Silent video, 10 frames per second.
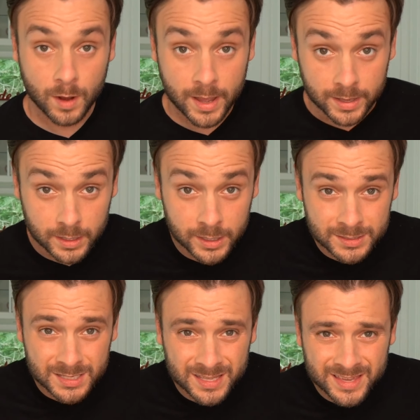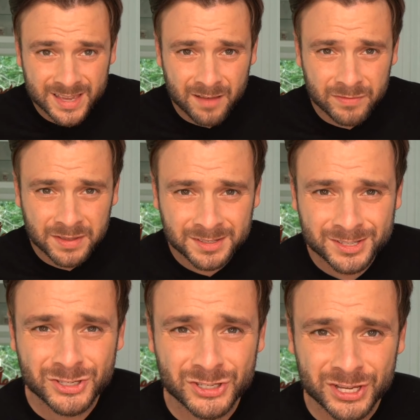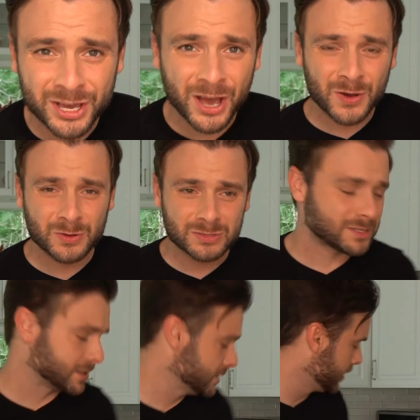right, into the oven she goes.